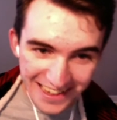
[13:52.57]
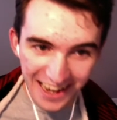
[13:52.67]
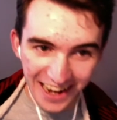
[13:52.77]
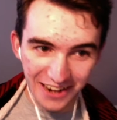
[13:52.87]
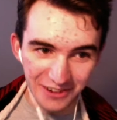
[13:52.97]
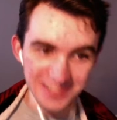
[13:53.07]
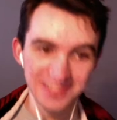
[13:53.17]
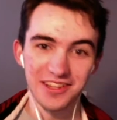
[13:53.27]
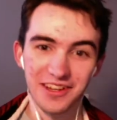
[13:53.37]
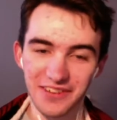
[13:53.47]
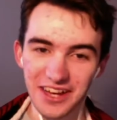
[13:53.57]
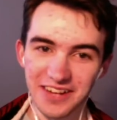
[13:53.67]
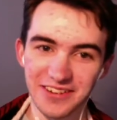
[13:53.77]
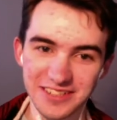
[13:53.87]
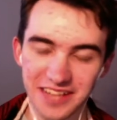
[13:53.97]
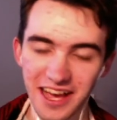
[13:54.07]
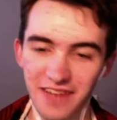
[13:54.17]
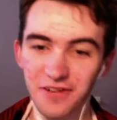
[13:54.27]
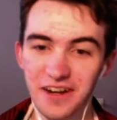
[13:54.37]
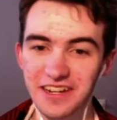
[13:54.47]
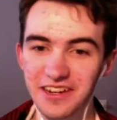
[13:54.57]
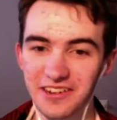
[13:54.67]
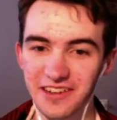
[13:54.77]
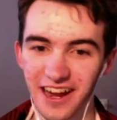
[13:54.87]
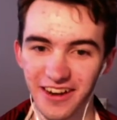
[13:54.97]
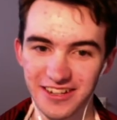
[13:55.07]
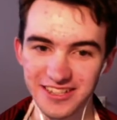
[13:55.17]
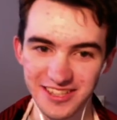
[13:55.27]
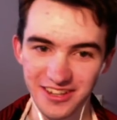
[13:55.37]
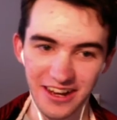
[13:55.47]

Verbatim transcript: I always love. I always. I find it hilarious though.